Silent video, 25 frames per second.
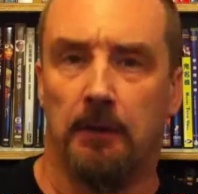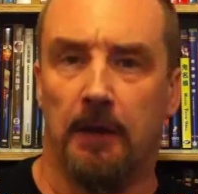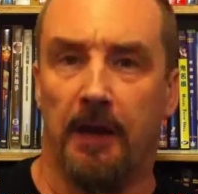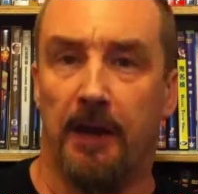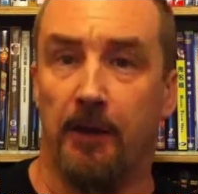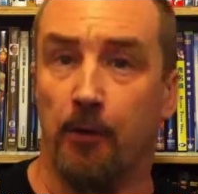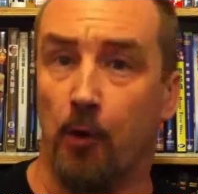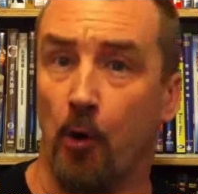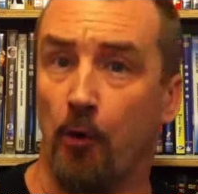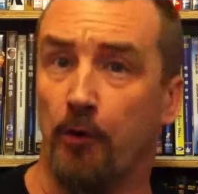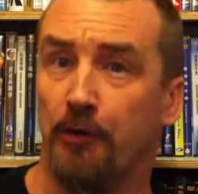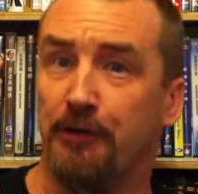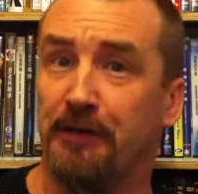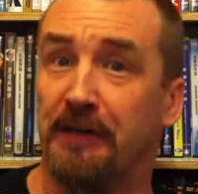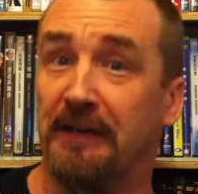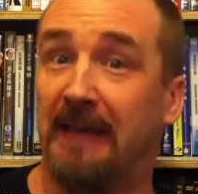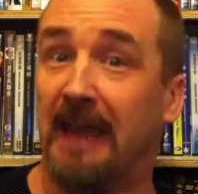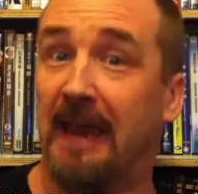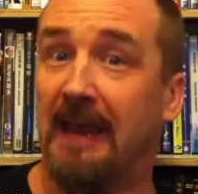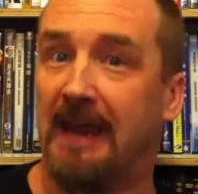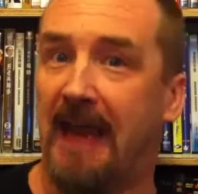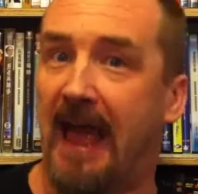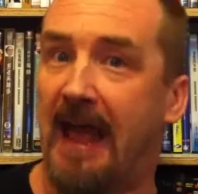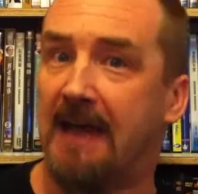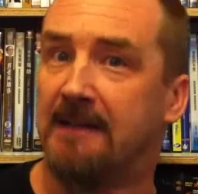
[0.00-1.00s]
In order to
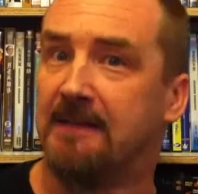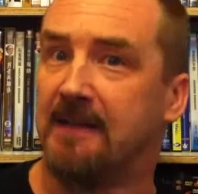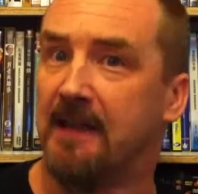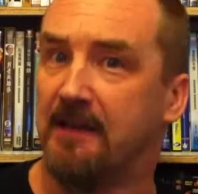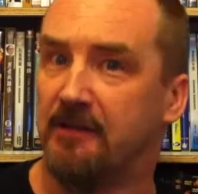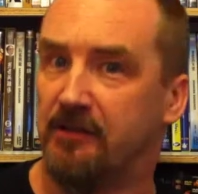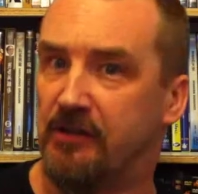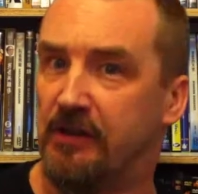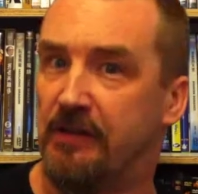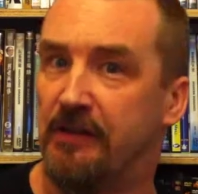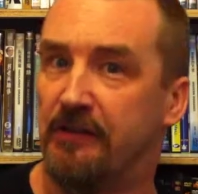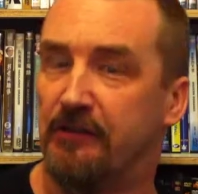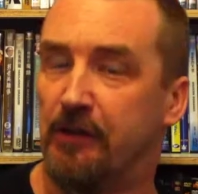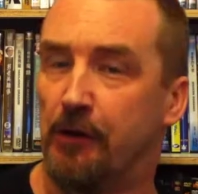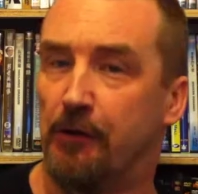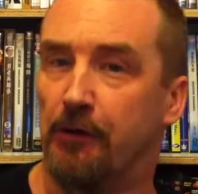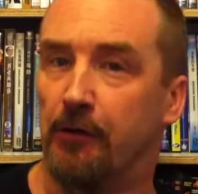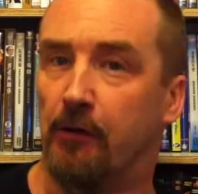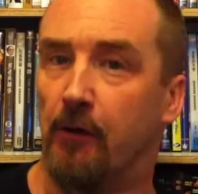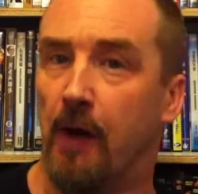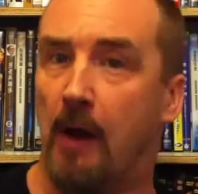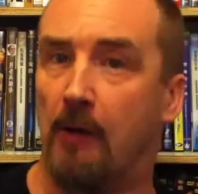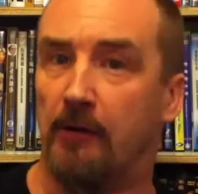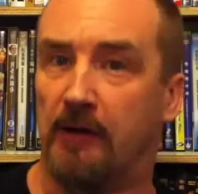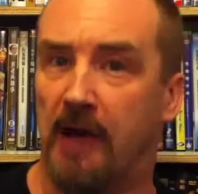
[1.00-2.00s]
gain access to this
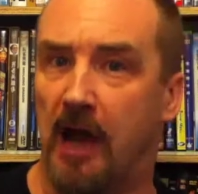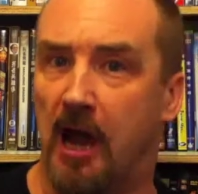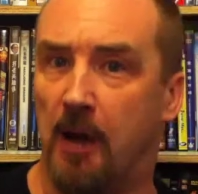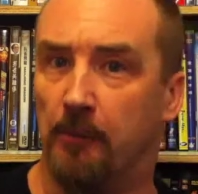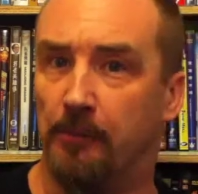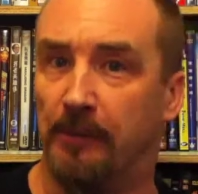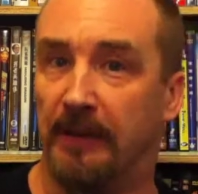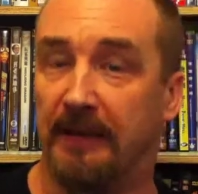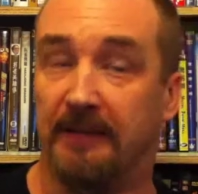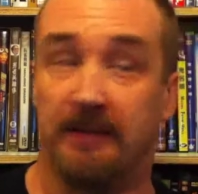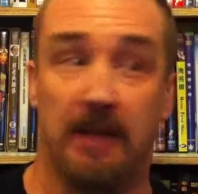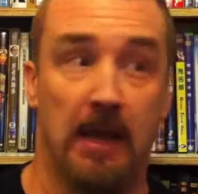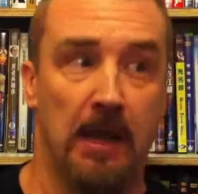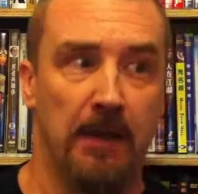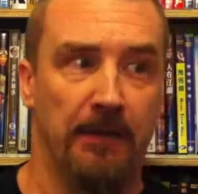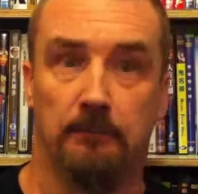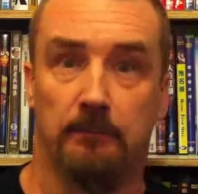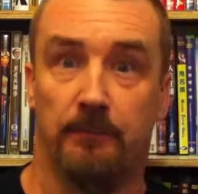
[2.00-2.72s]
underground complex,